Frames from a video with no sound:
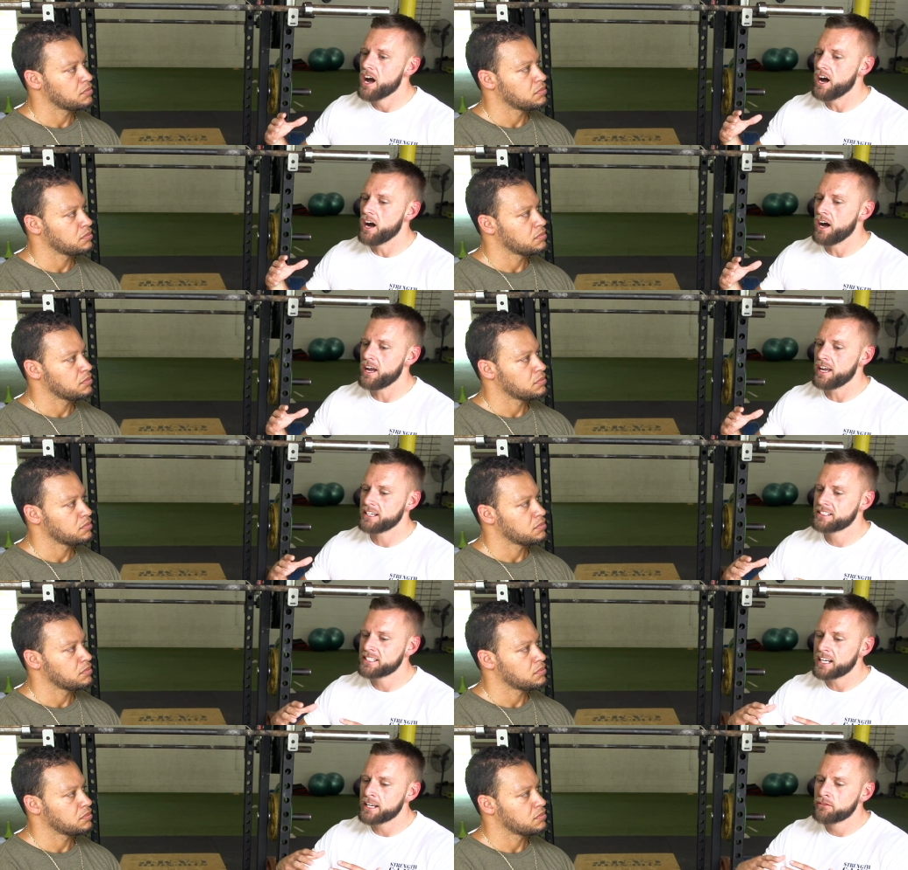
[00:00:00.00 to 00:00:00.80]
Speaker 1: Uh,
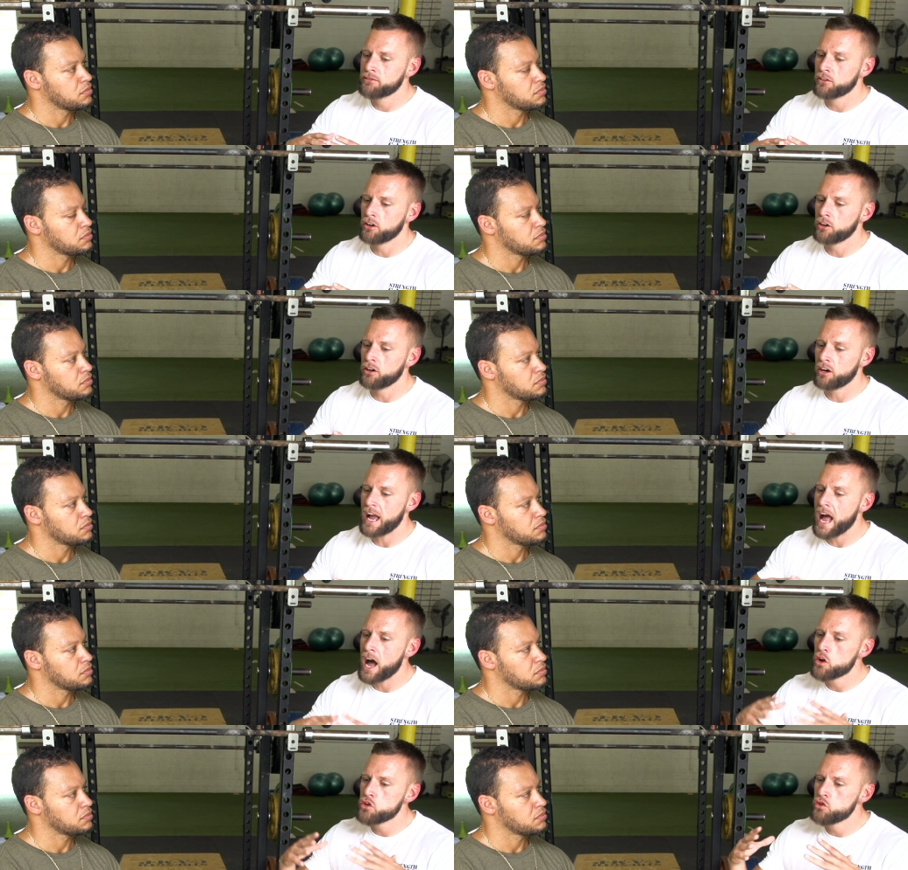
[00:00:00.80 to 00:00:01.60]
excited for
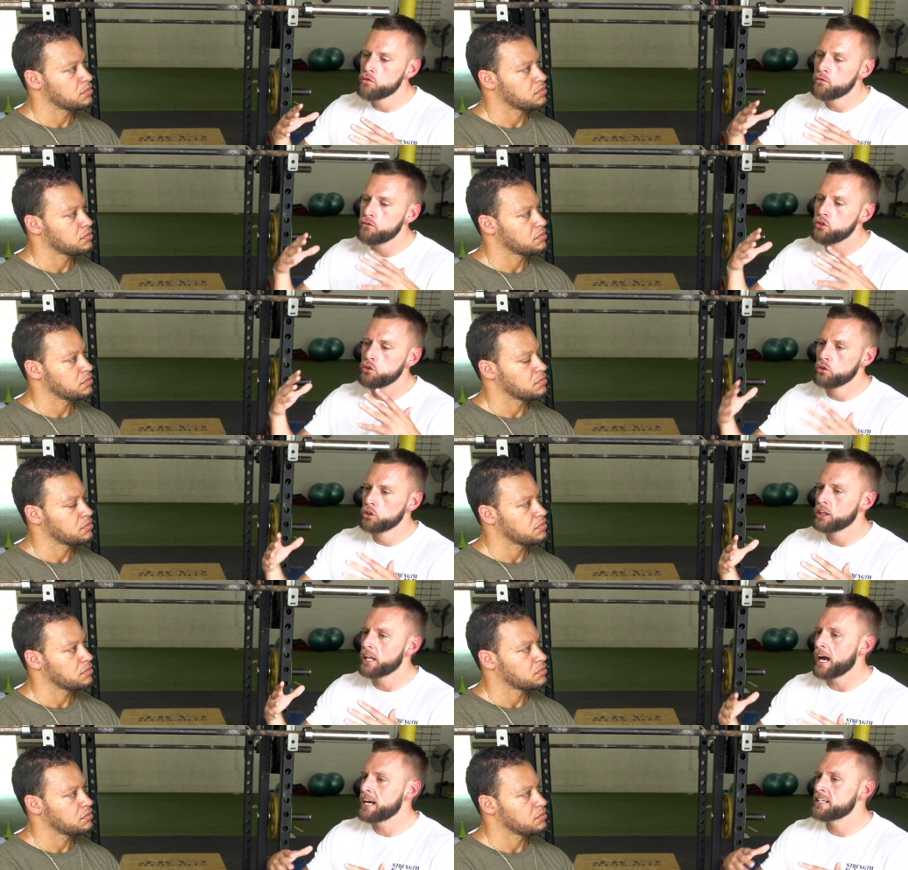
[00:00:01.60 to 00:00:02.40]
how you've
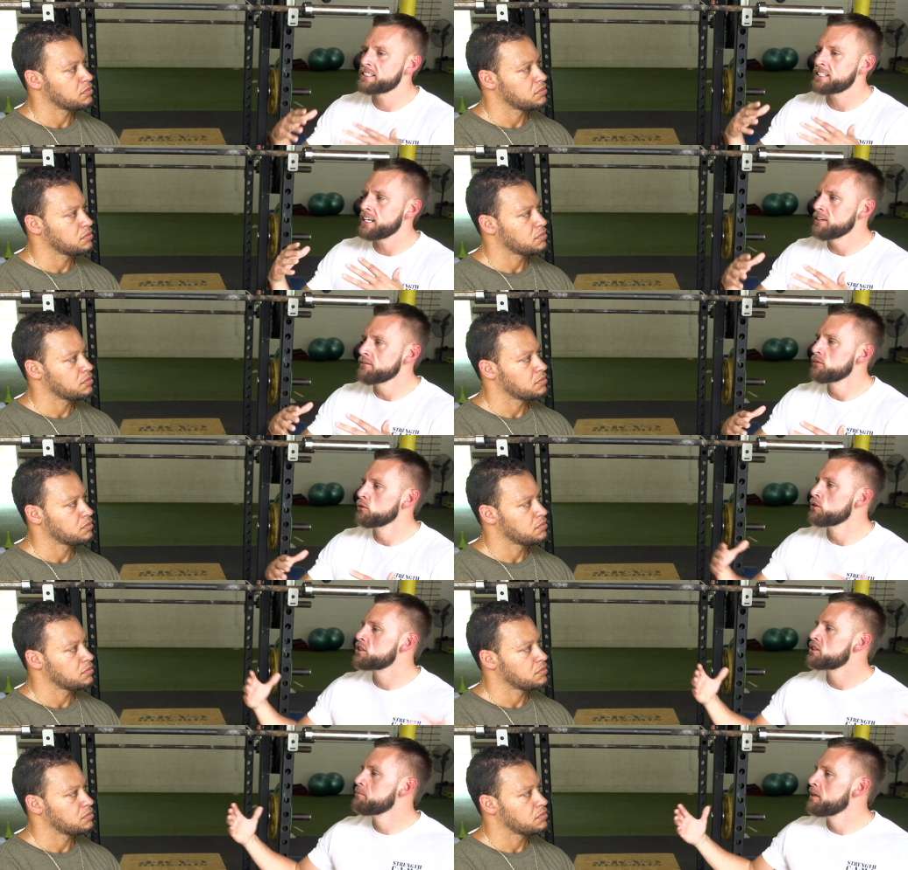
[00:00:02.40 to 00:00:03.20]
utilized
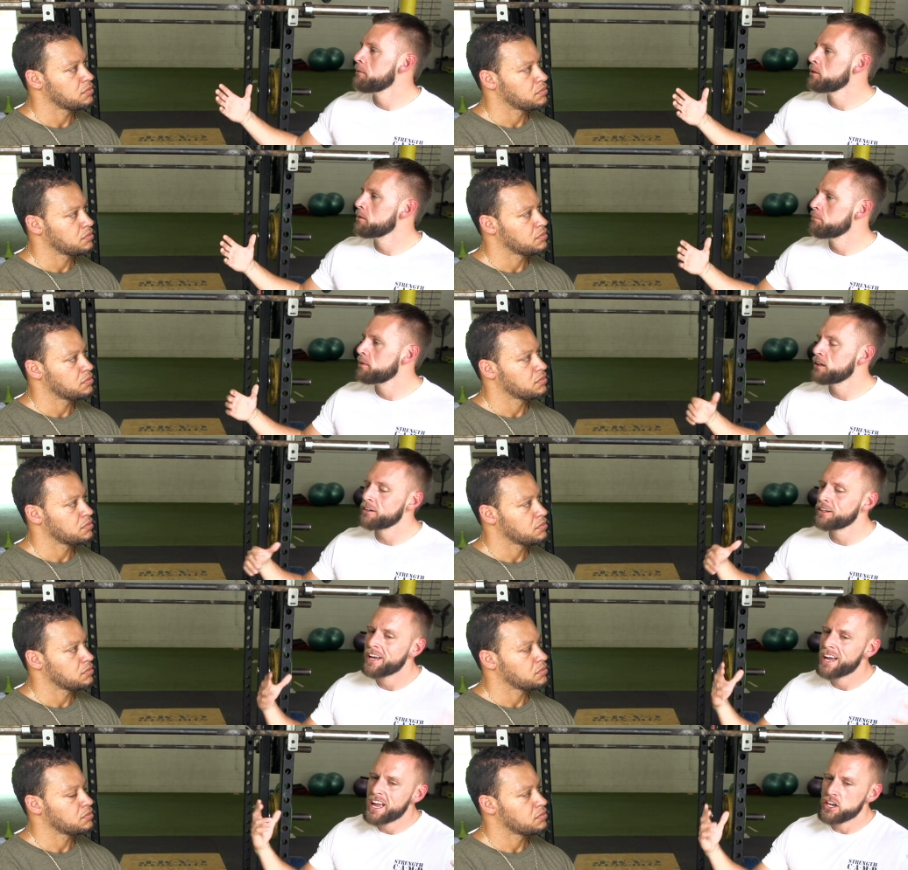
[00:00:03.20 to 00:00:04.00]
influence to be able to
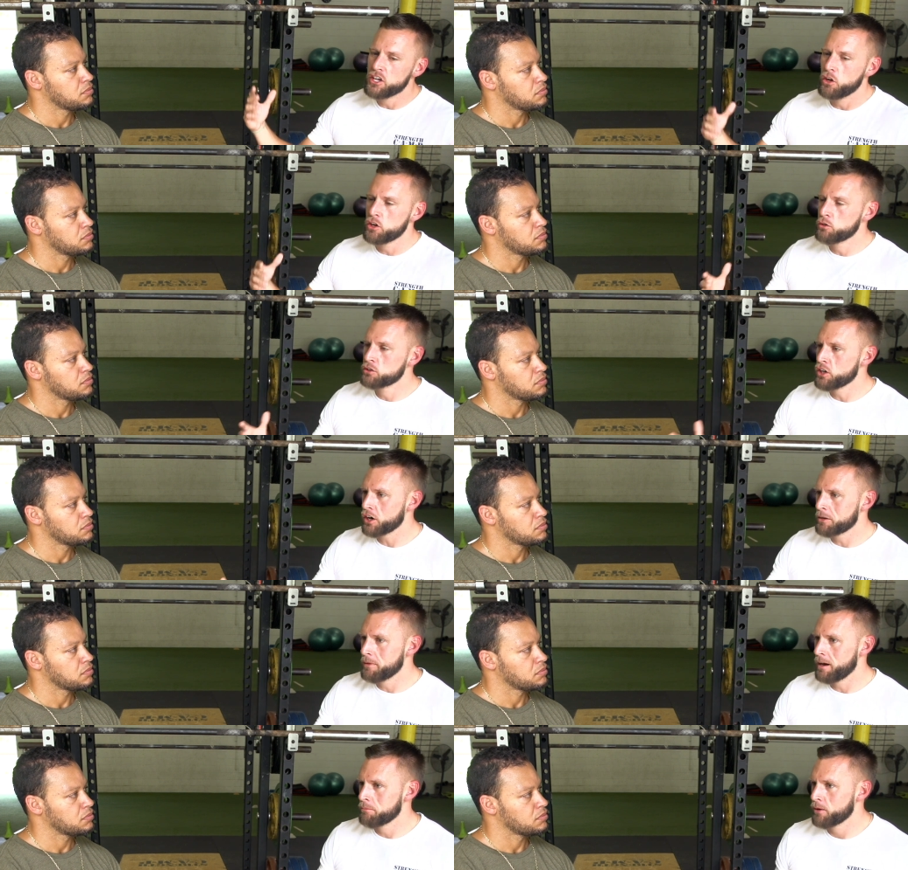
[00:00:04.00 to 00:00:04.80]
build. You know, you were
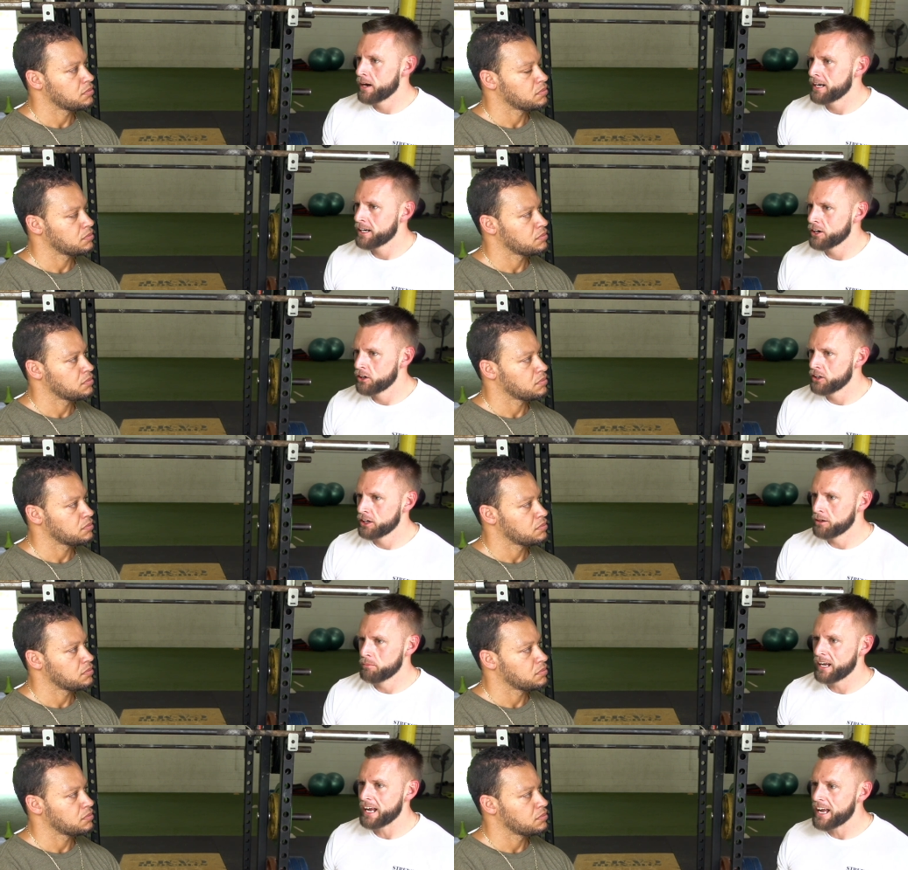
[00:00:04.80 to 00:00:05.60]
talking about branding
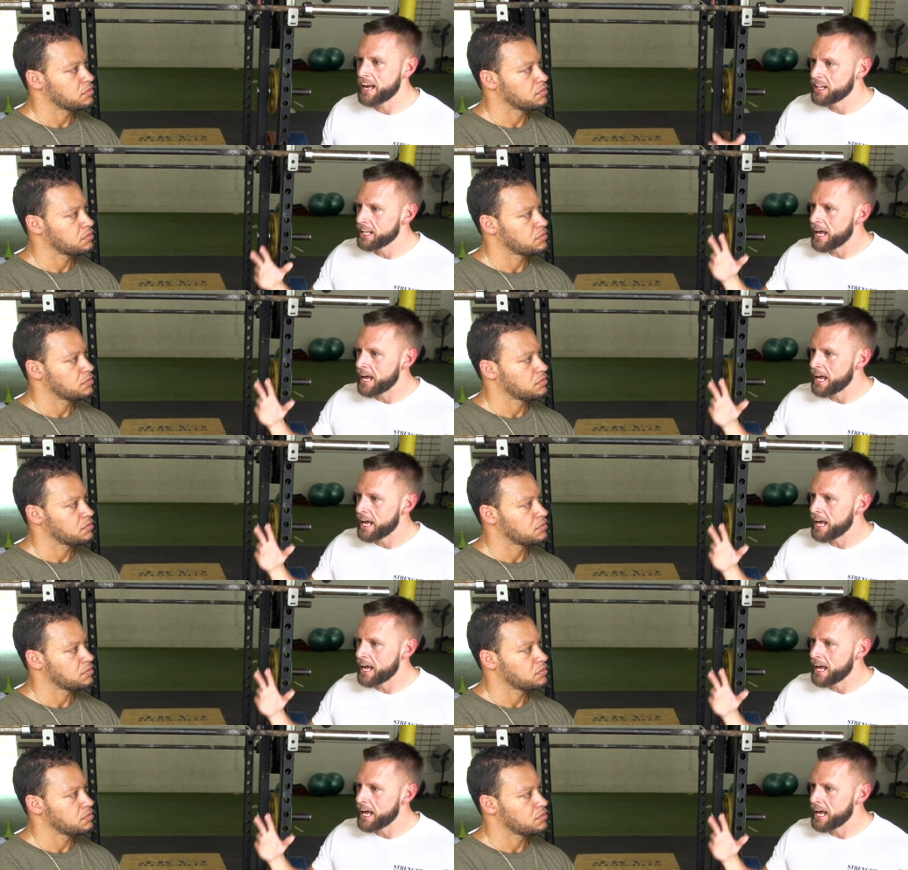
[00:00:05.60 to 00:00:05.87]
earlier, but a